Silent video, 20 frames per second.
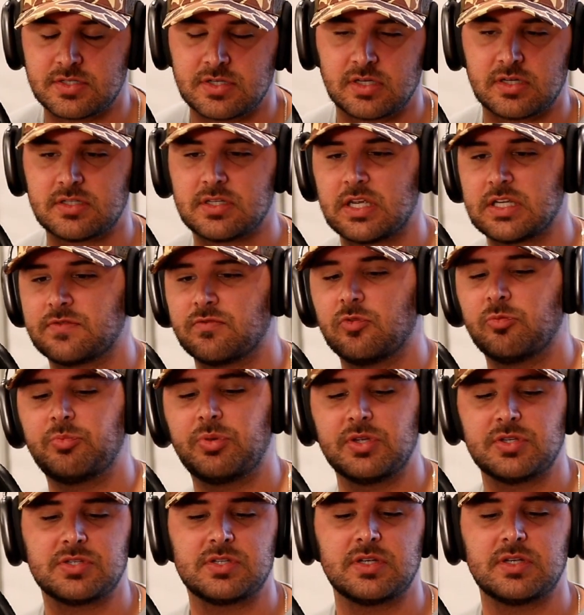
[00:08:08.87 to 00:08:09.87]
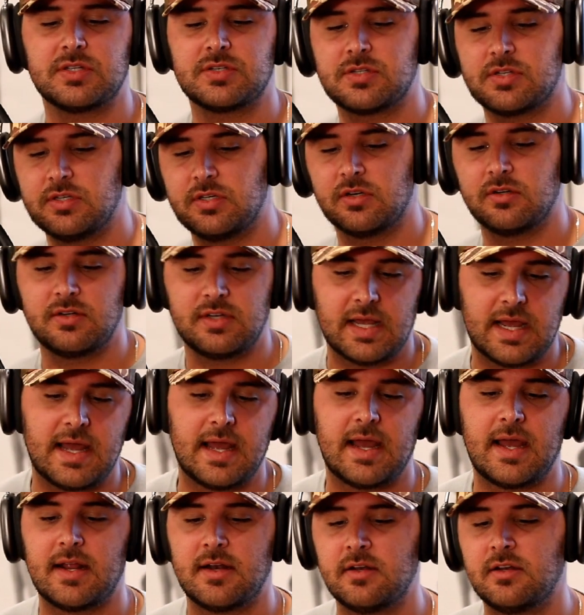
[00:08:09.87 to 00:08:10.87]
successful business and your
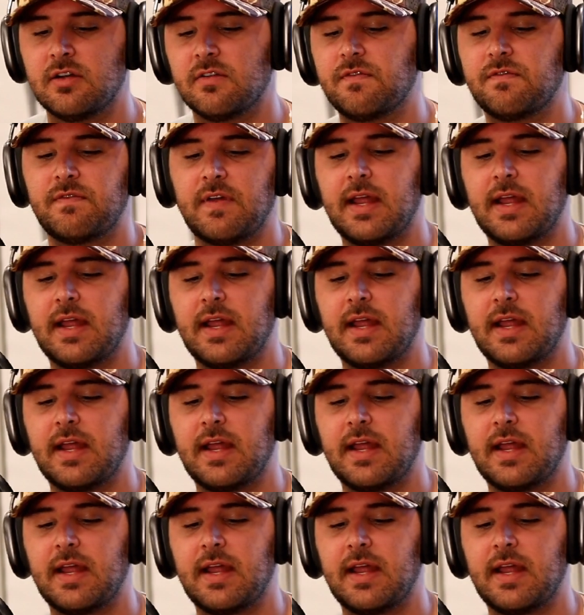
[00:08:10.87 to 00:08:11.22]
dad and your